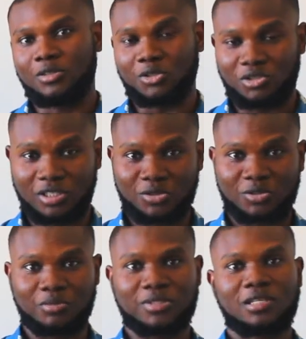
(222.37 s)
your
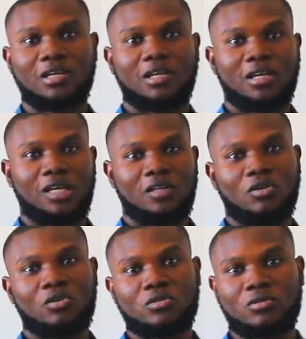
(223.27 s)
transcripts.
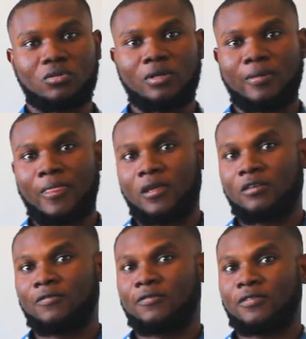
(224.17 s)
And also,
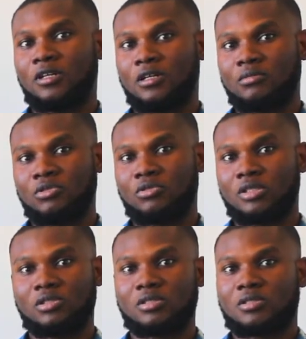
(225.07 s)
if you
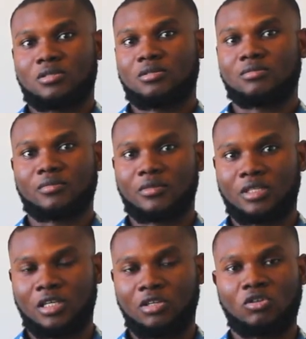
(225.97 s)
are just
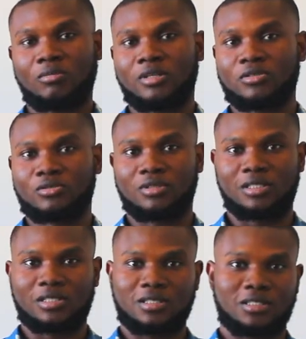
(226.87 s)
a normal
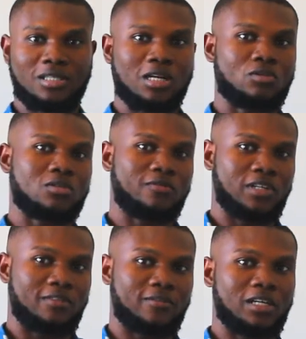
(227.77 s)
student, they are going to
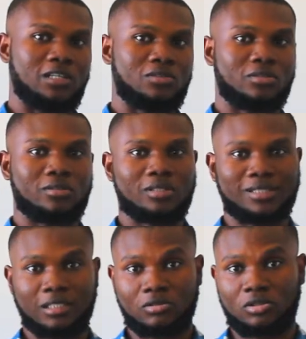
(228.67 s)
verify your
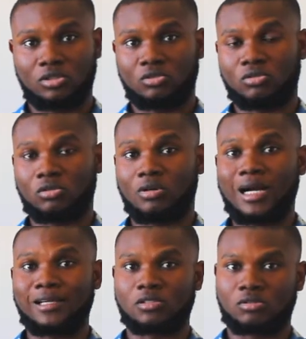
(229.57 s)
secondary school or
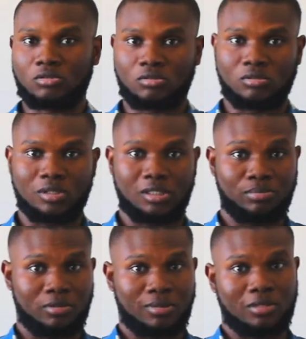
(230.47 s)
high school
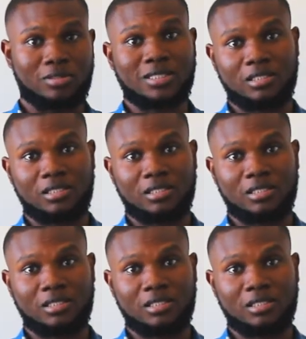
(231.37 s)
diploma or